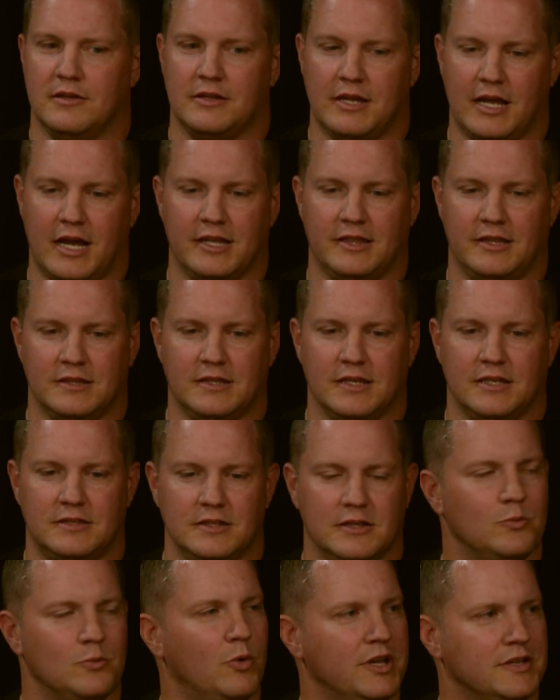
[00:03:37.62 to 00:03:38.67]
yeah, I think they
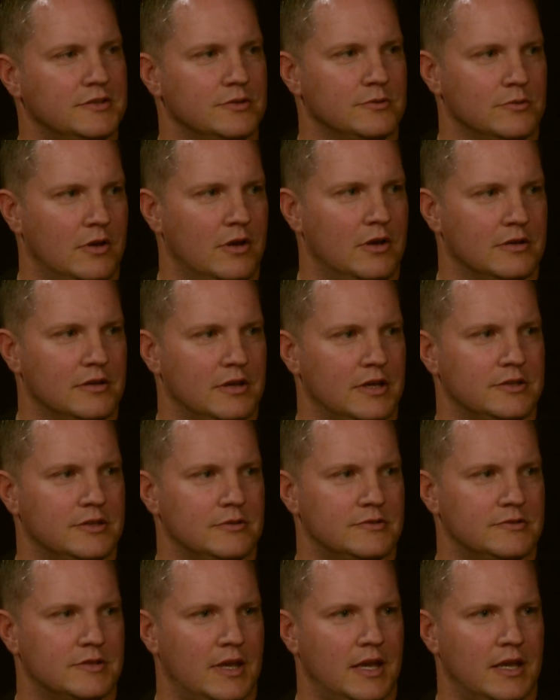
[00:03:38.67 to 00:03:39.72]
did wait too long, like you
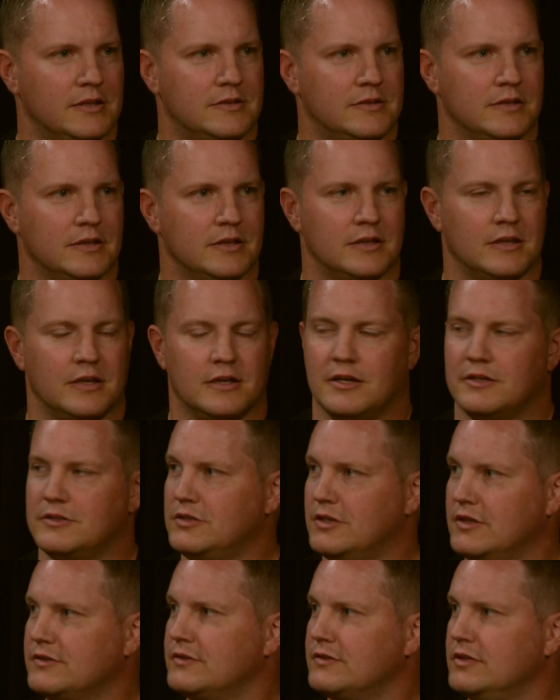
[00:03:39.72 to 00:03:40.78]
said, to
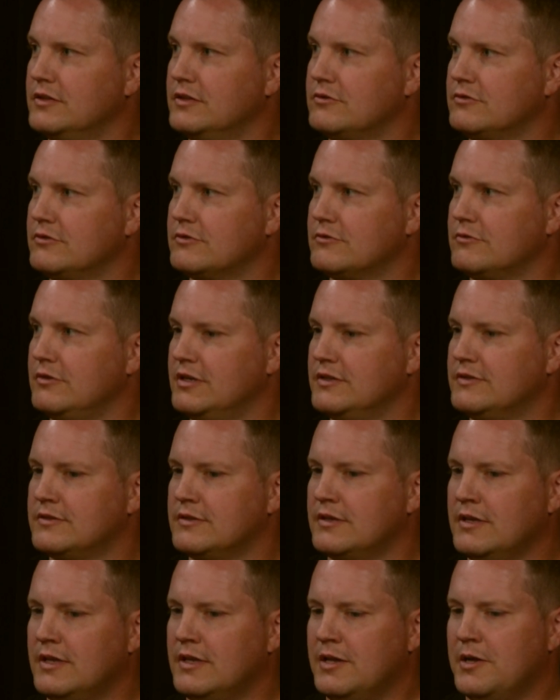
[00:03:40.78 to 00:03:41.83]
adjust the interest rates.
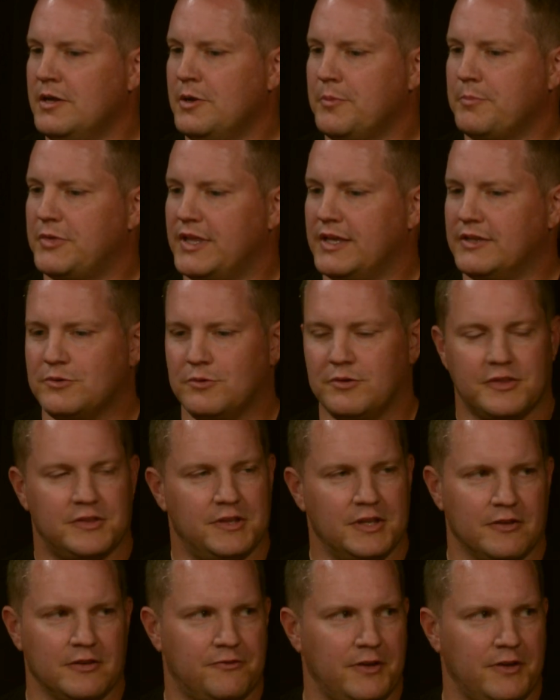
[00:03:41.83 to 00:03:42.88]
But that sort of
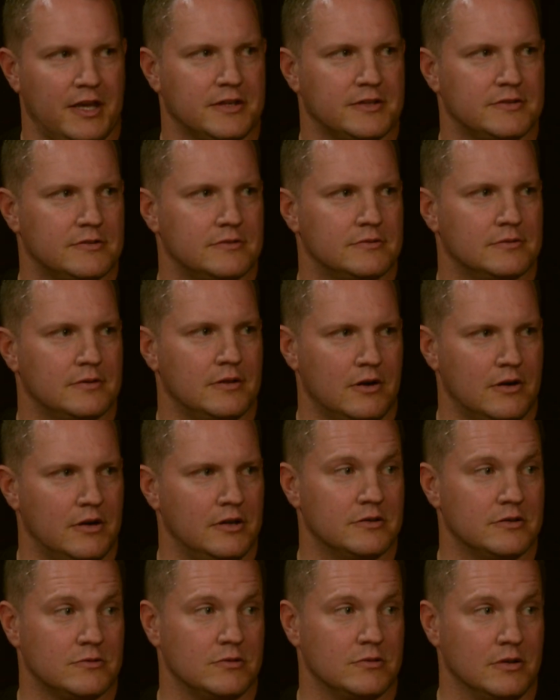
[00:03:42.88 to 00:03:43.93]
thing affects our
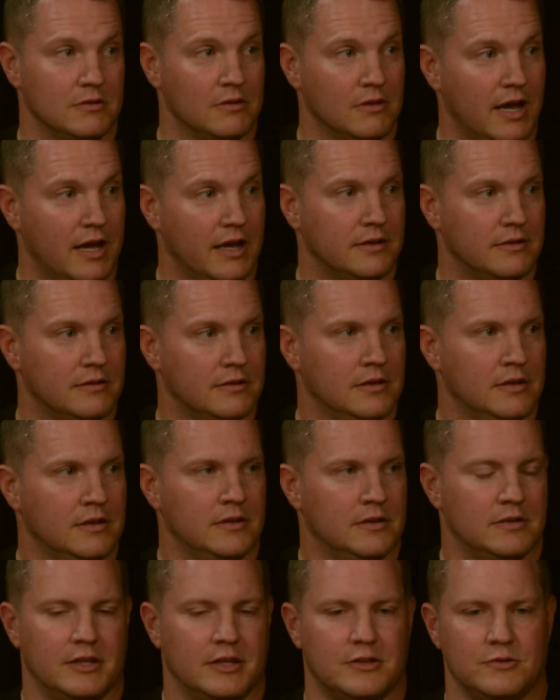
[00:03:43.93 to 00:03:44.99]
industry a lot.
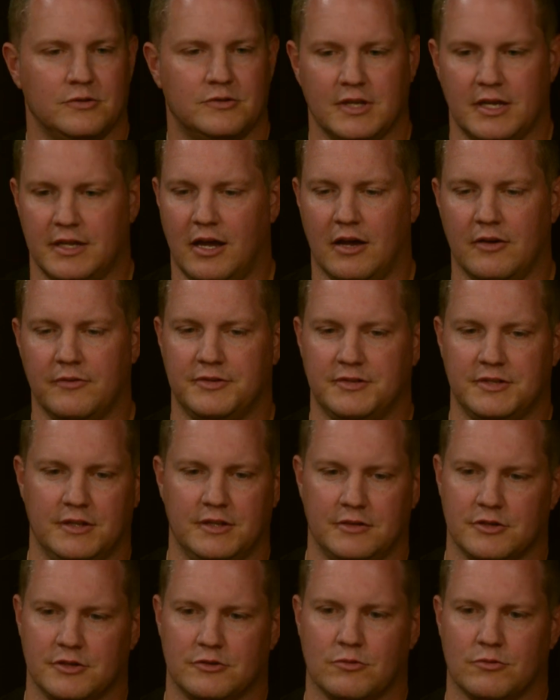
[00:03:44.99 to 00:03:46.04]
Like you said, obviously
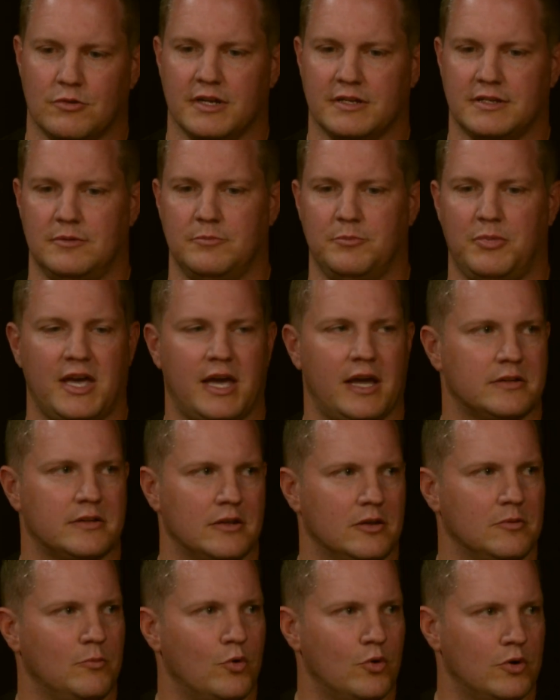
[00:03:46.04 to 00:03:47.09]
there's a direct impact
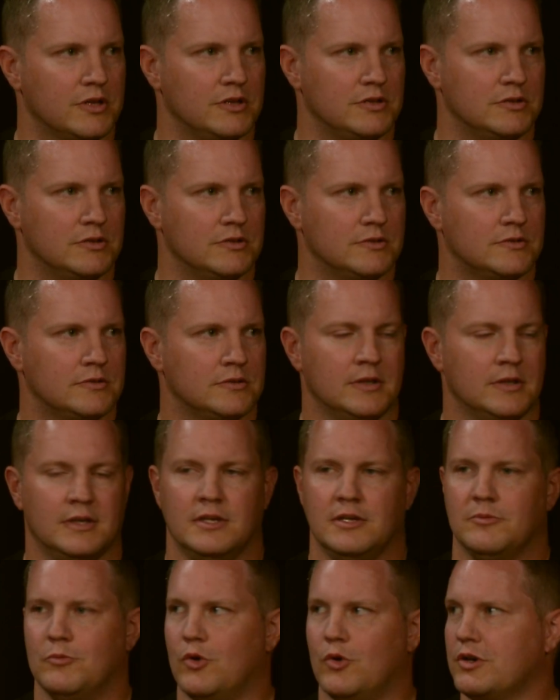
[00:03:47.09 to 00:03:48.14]
on mortgages.
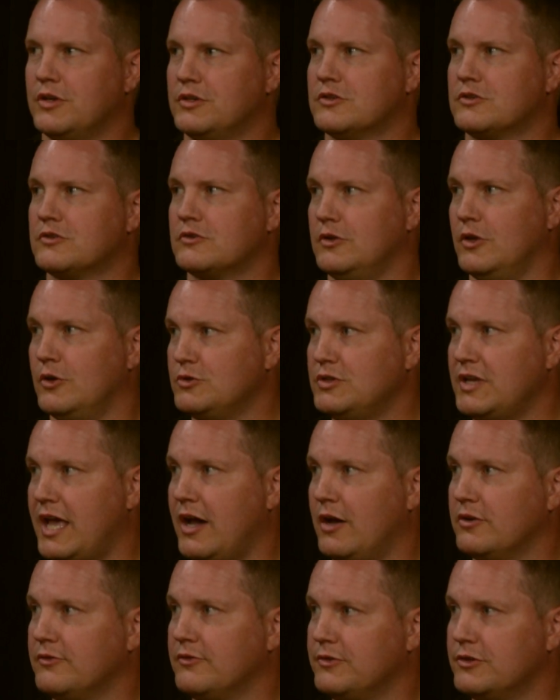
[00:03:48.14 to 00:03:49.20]
Mortgages slow
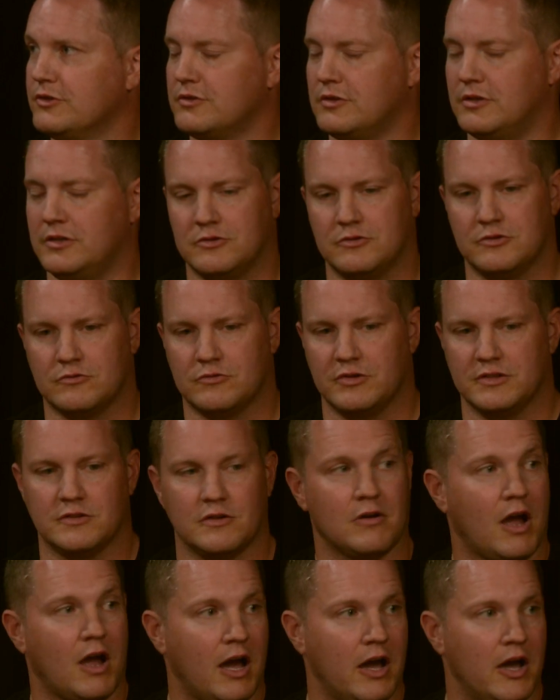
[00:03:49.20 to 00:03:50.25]
down if interest rates
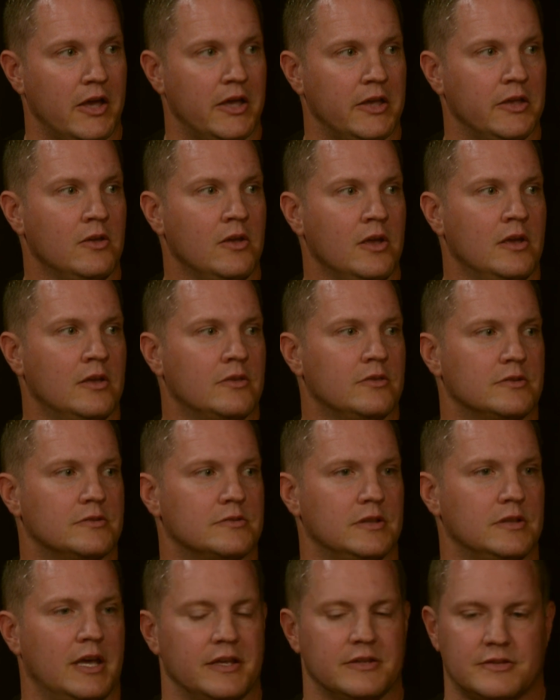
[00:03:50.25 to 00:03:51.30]
are high. There's
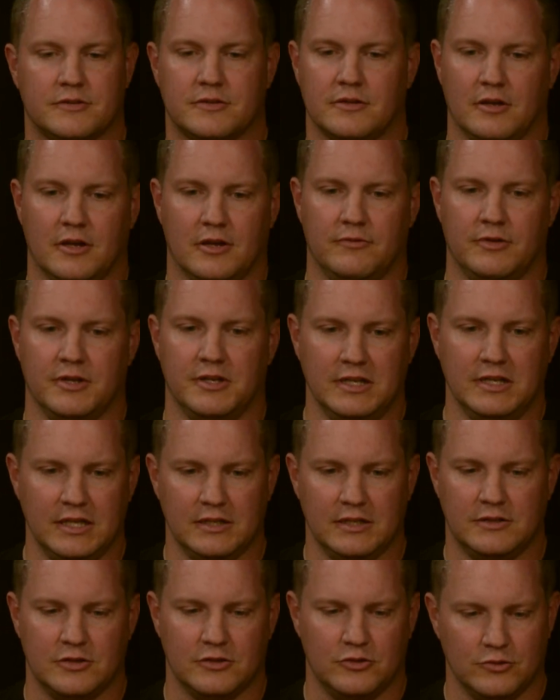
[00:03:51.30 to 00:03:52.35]
less of a
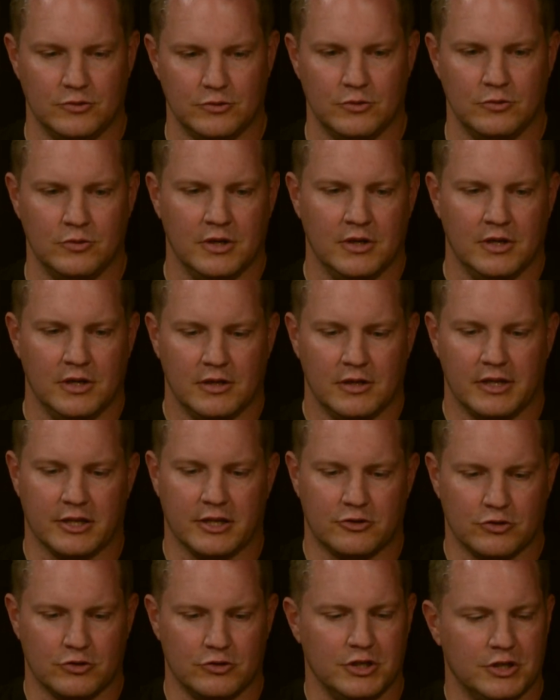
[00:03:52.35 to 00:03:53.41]
need to do like a
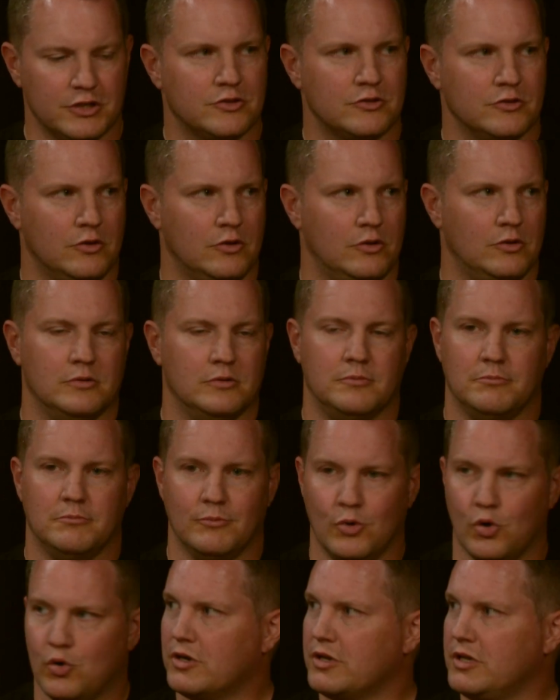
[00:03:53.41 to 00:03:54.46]
traditional
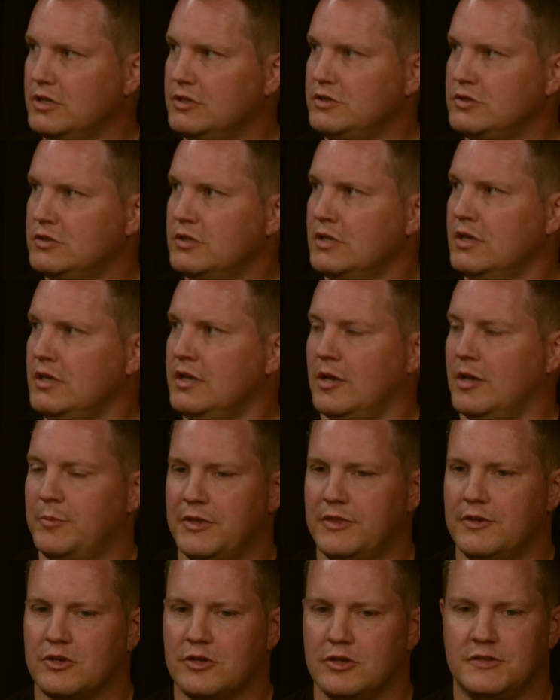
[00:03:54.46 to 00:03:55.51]
mortgage. I mean,
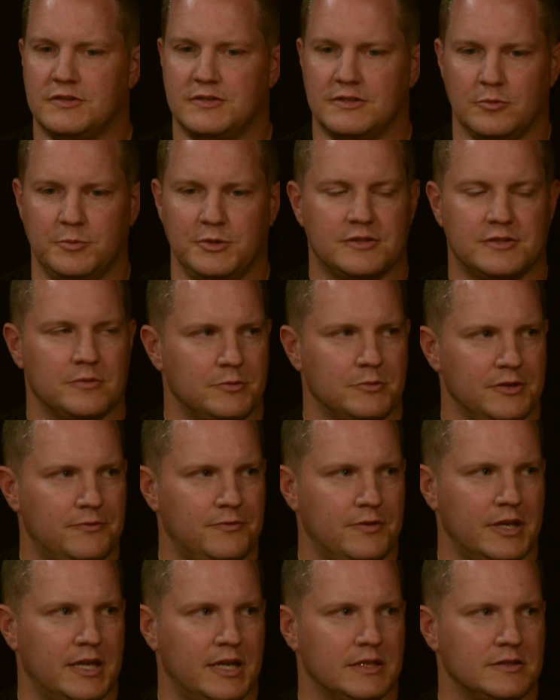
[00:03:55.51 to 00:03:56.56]
there could still be some
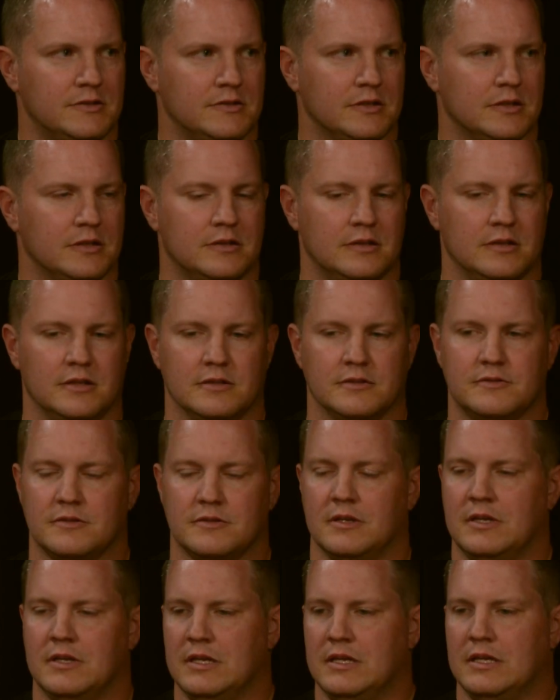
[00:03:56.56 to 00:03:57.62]
refinancing and things
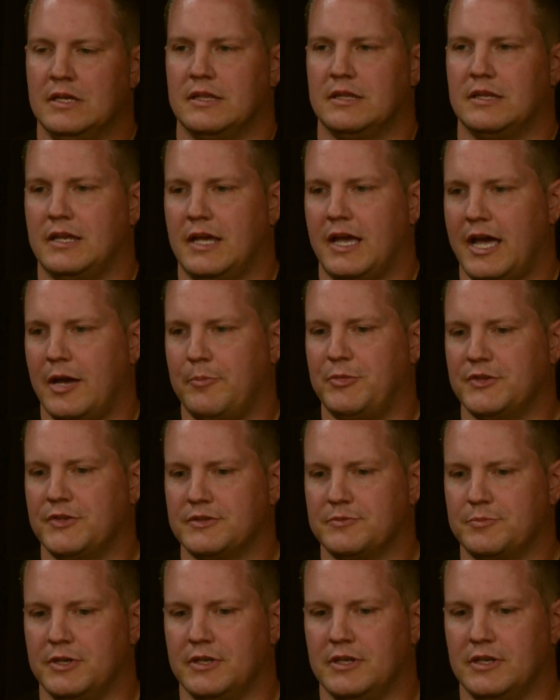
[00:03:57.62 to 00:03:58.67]
that
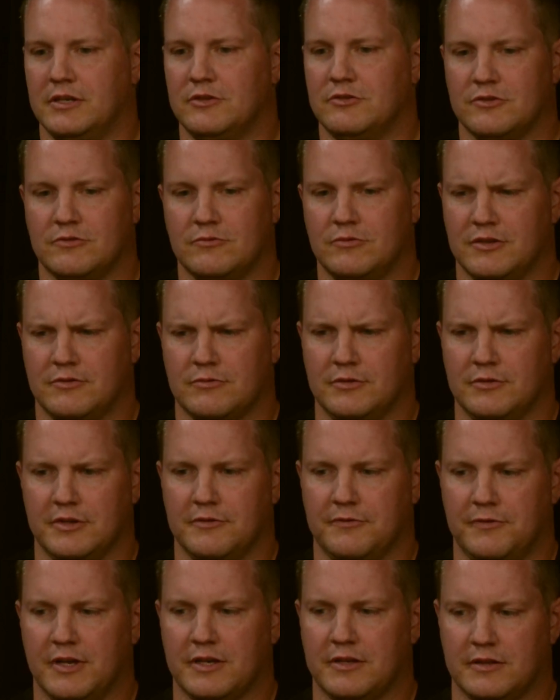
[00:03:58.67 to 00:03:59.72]
happens, but interest rates really
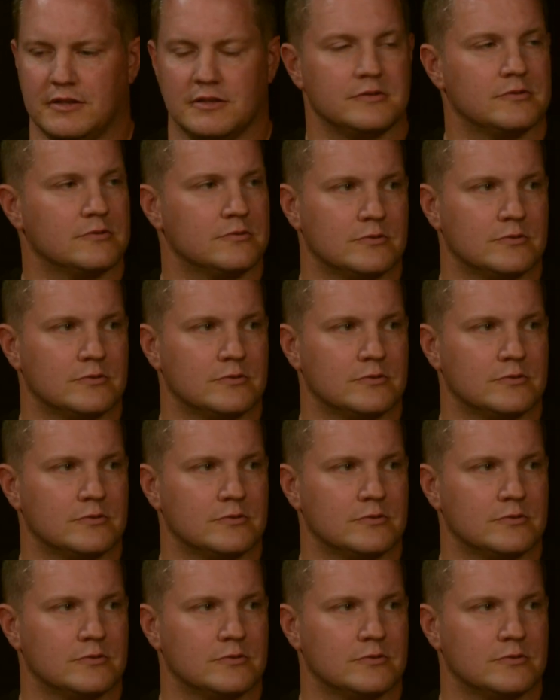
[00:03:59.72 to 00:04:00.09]
affect things